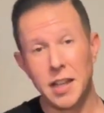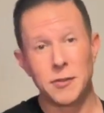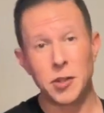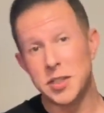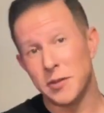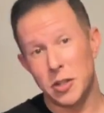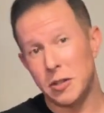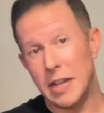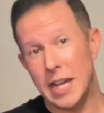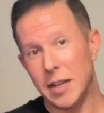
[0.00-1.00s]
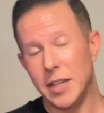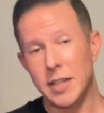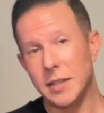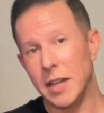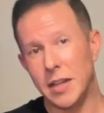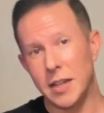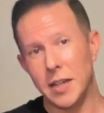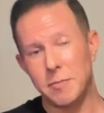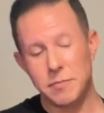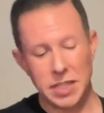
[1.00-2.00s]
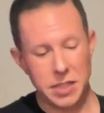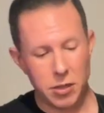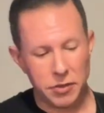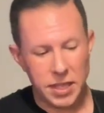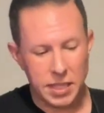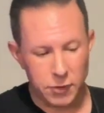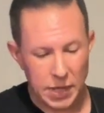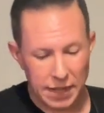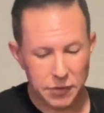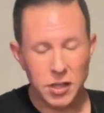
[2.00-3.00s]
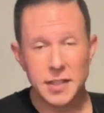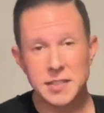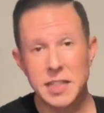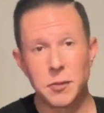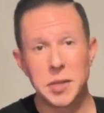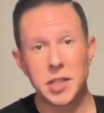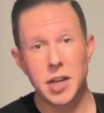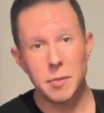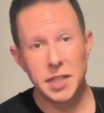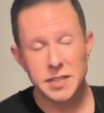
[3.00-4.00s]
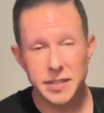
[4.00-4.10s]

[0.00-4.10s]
First of all, I think if you have thoughts, leave them in the comments.